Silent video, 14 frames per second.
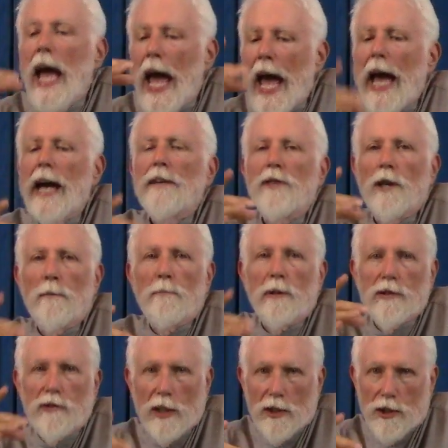had their
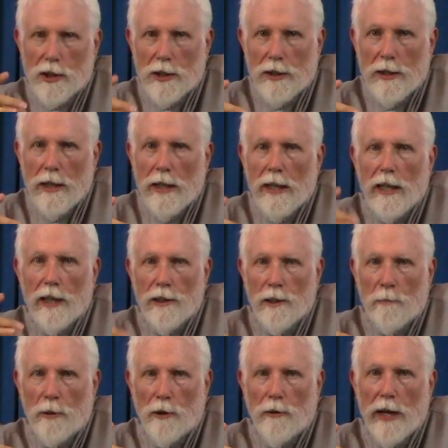position in the
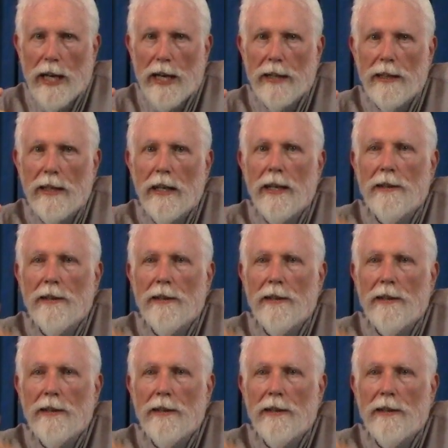parade.